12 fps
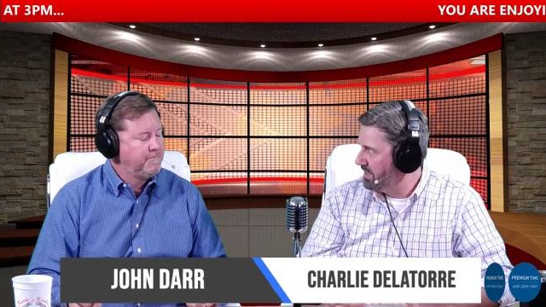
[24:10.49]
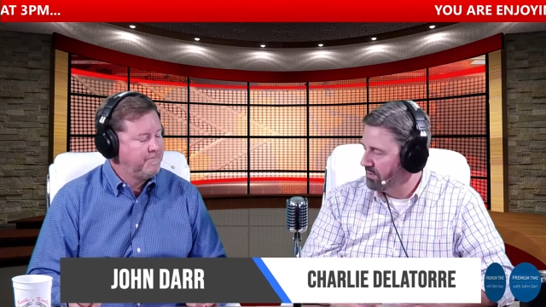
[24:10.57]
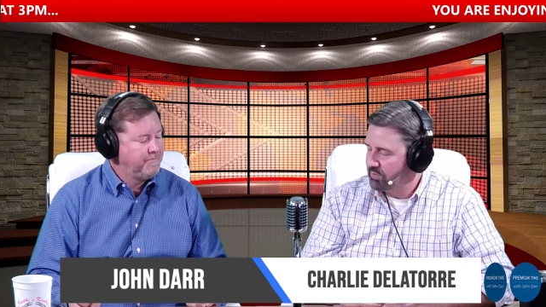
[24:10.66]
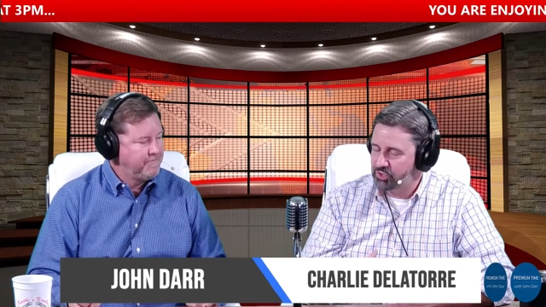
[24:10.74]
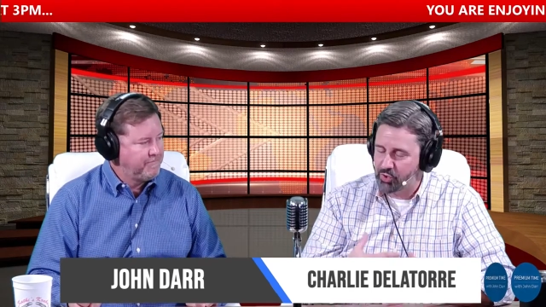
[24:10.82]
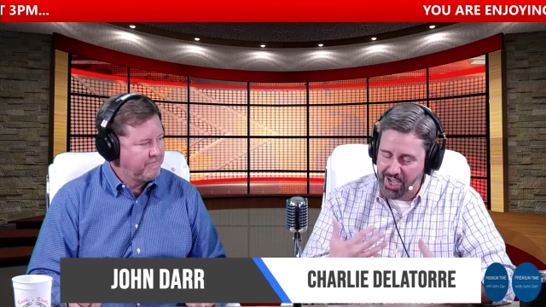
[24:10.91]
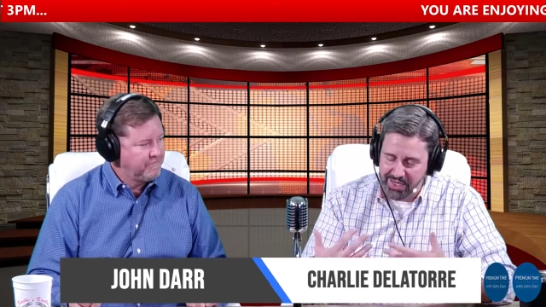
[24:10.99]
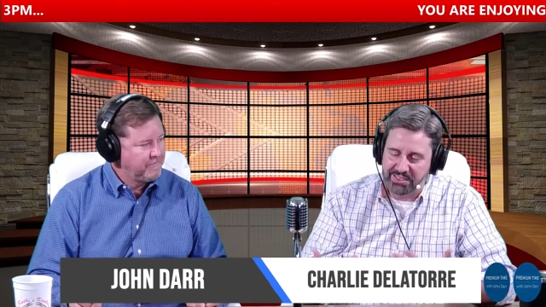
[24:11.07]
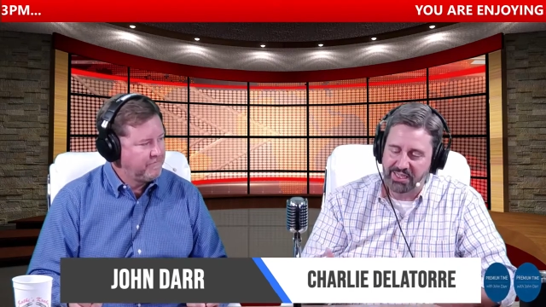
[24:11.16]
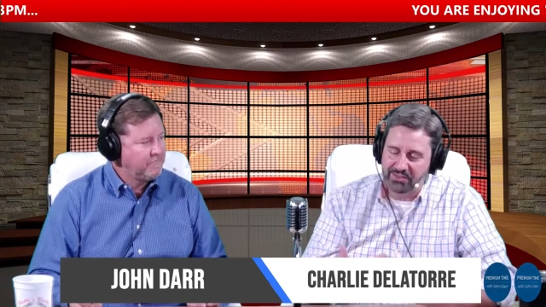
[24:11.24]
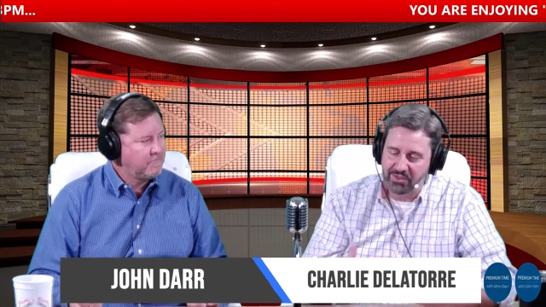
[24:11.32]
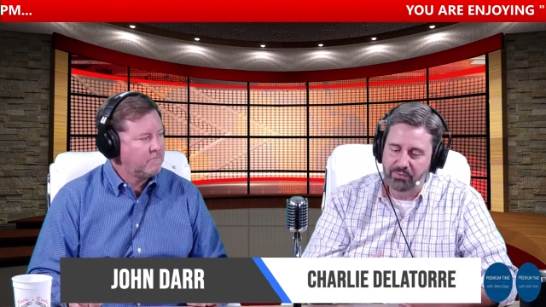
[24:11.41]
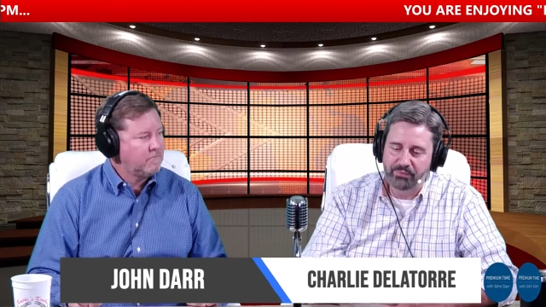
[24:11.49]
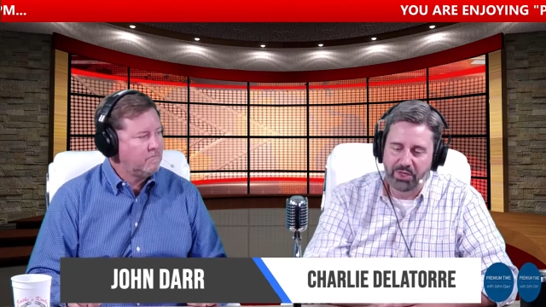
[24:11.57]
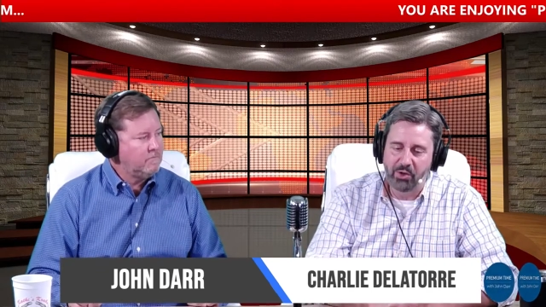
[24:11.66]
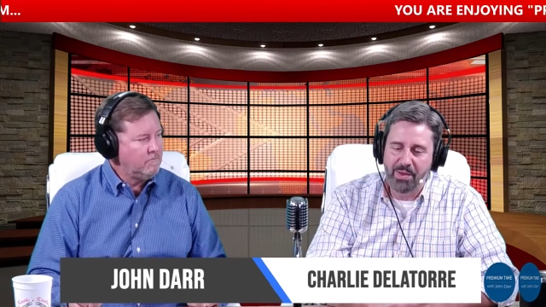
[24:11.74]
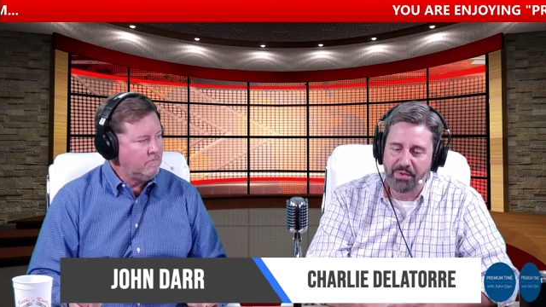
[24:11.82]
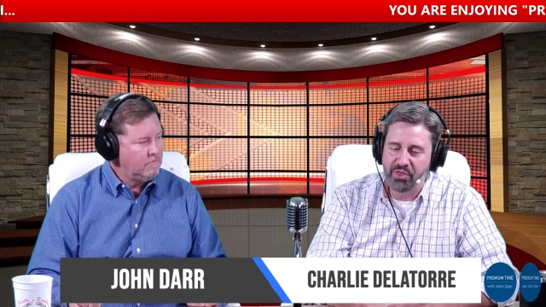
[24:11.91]
Speaker 1: We try to stick to you
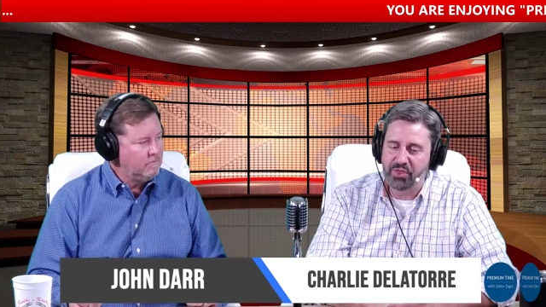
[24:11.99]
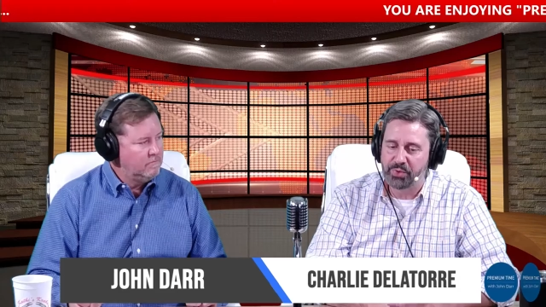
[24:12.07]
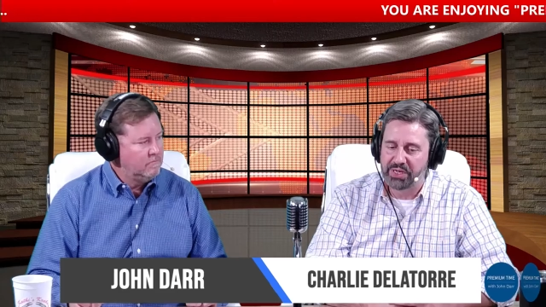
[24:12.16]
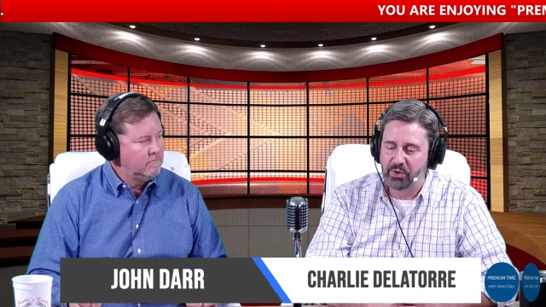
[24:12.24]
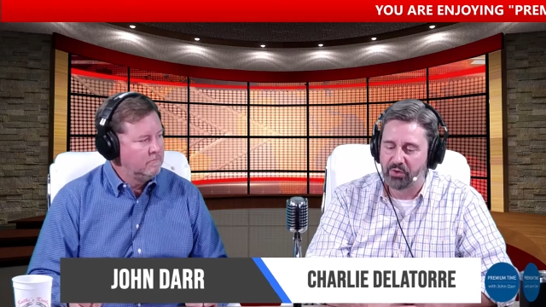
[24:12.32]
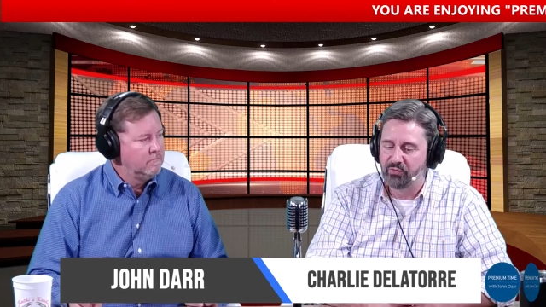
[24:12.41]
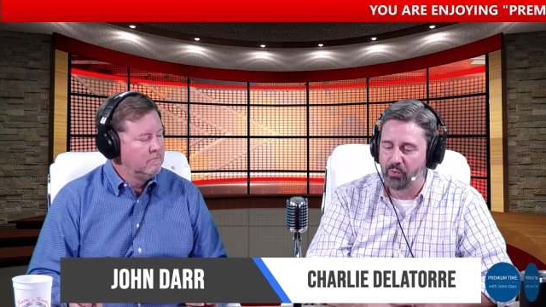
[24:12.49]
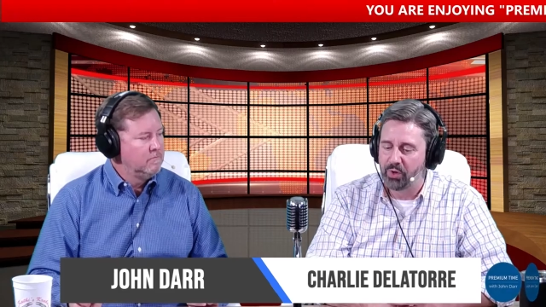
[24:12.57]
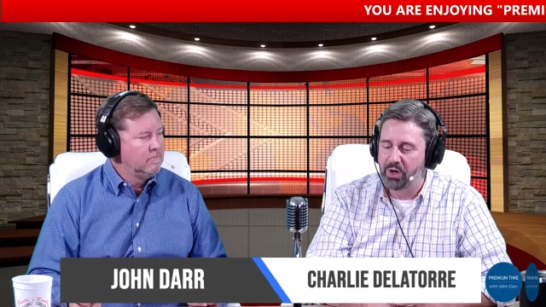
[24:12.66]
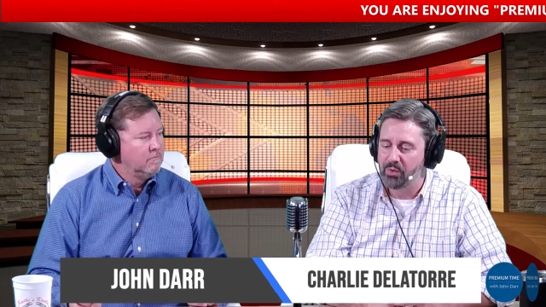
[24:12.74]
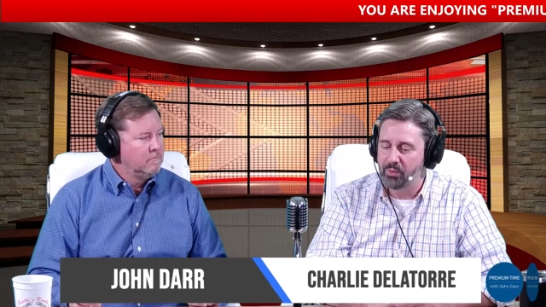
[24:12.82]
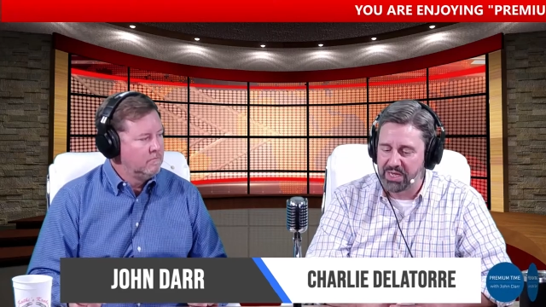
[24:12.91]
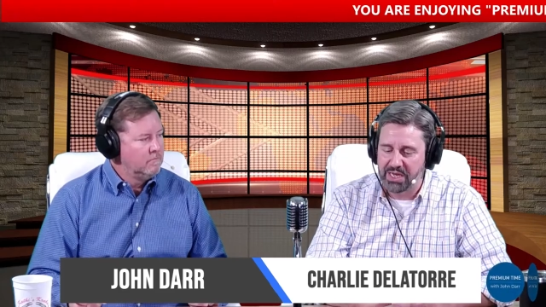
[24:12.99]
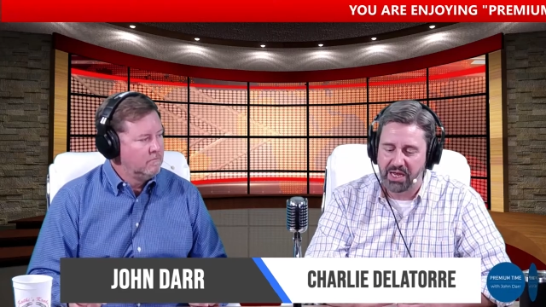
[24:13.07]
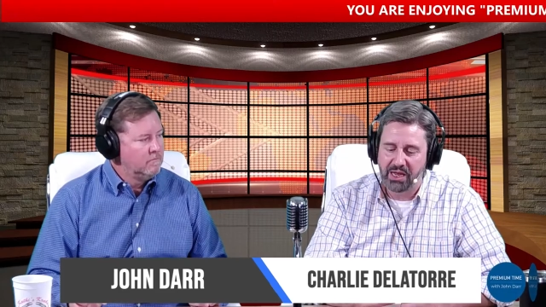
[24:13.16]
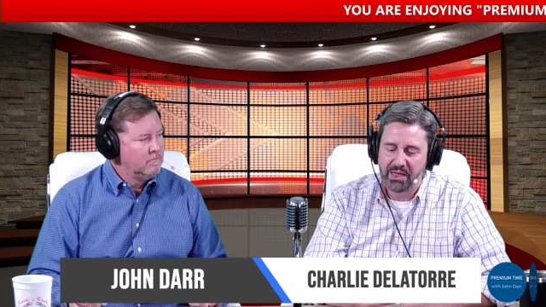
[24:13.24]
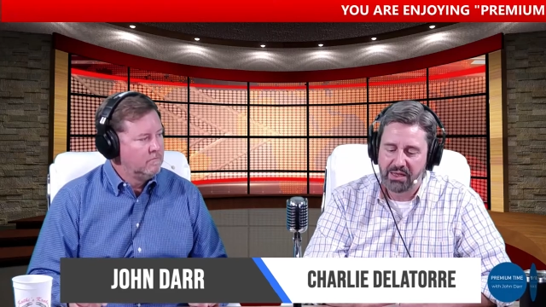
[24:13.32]
know maybe three or four a week.